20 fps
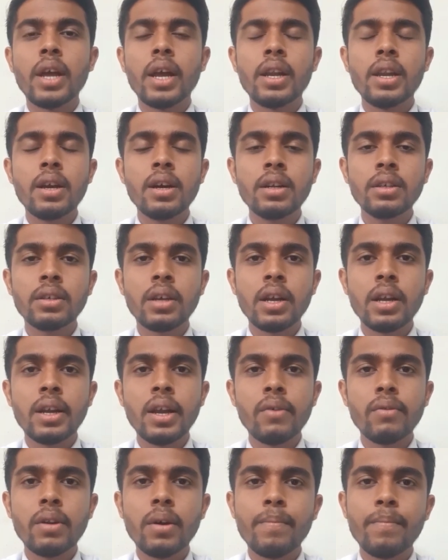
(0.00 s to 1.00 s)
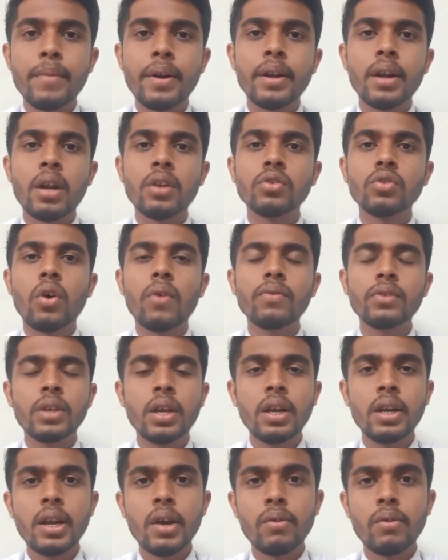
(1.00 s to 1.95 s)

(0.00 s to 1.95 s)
technical skill development and soft skill